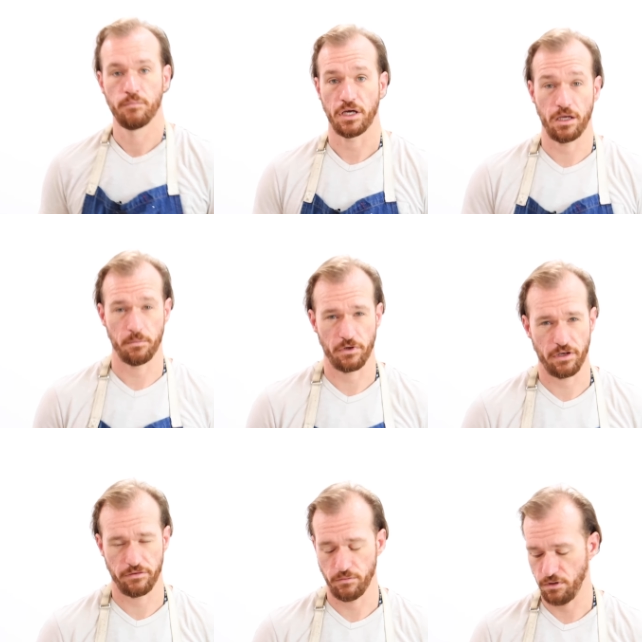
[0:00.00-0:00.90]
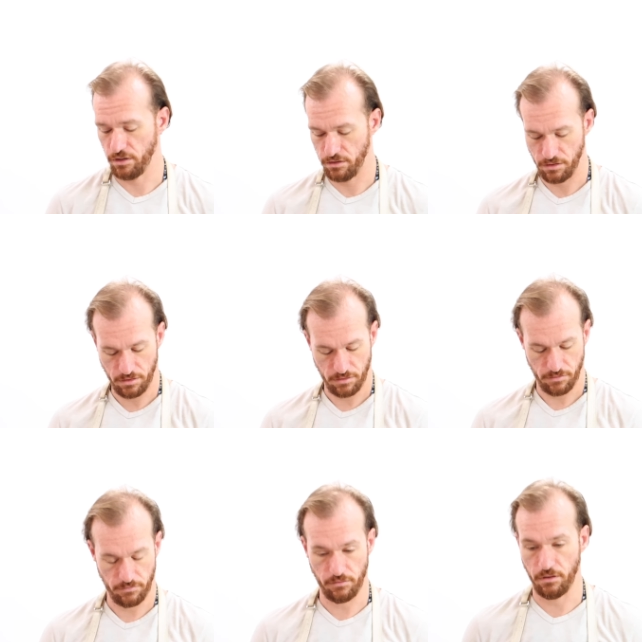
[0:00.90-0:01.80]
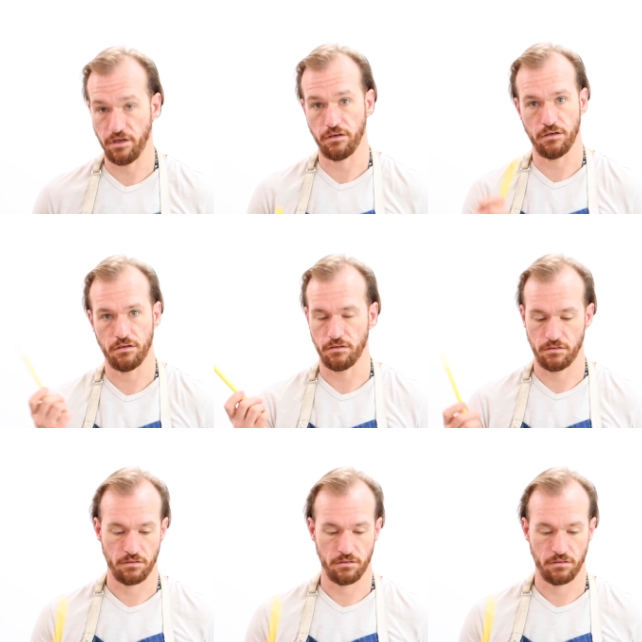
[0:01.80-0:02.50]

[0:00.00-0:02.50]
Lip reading: My camera got too hot, so I had to